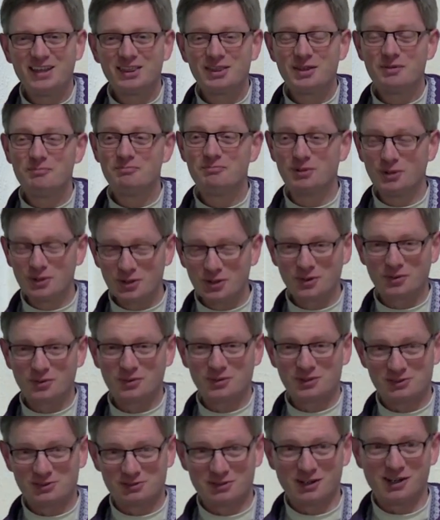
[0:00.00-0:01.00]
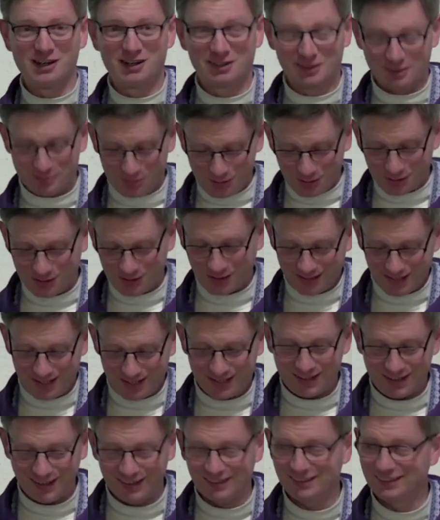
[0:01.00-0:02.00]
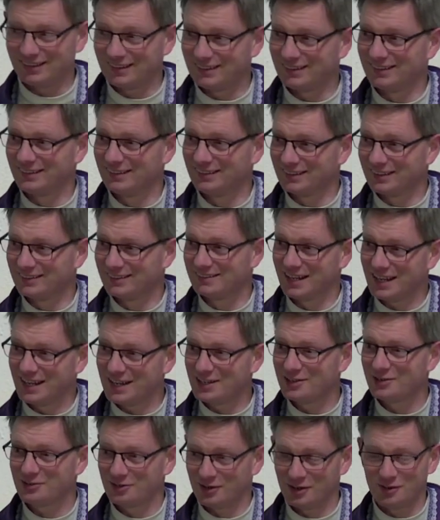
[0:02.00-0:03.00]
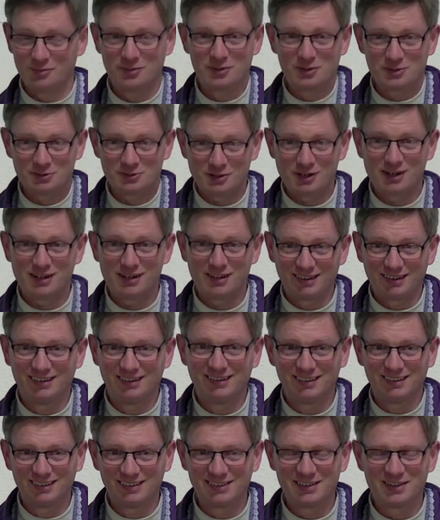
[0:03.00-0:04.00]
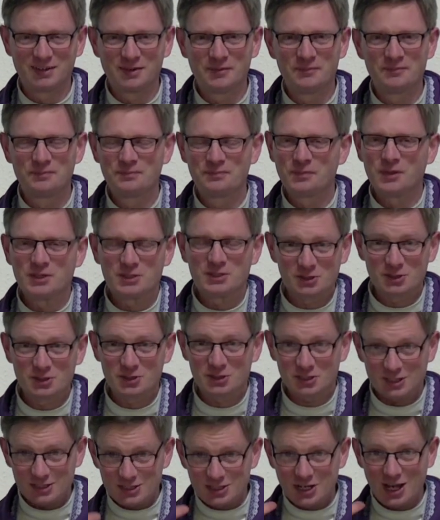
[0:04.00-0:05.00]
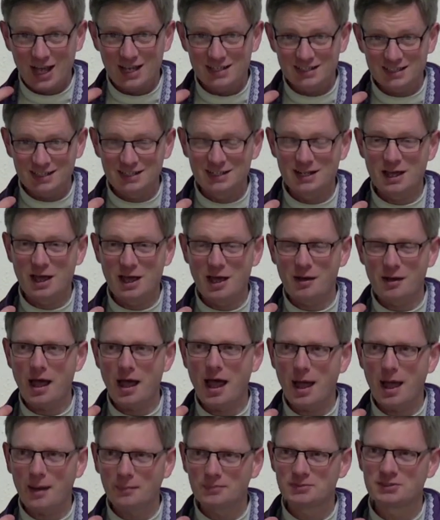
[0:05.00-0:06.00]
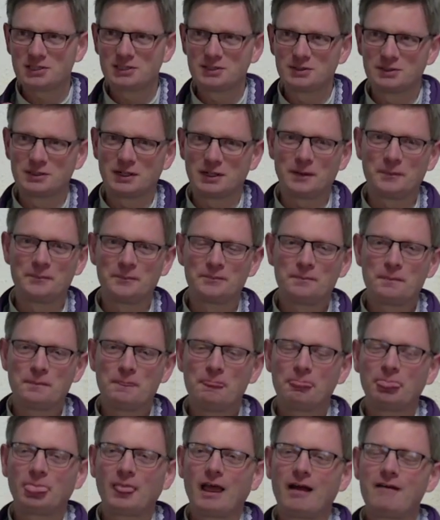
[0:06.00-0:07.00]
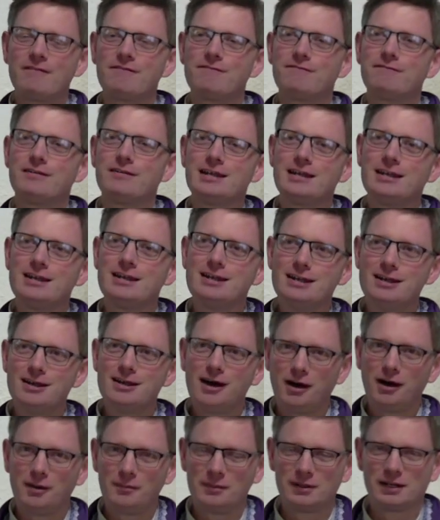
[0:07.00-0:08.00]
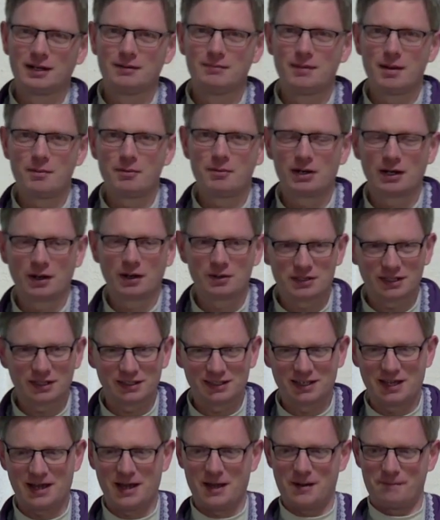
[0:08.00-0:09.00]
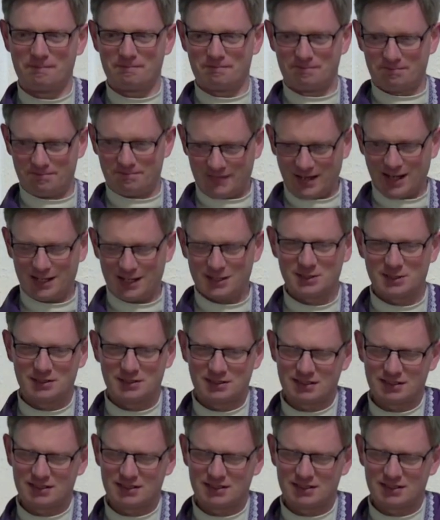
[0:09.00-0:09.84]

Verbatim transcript: the book was wrong, the book that they got the, the date from was wrong, you know? So just, she has an uh, absolutely phenomenal memory. And I was like, yeah, that's,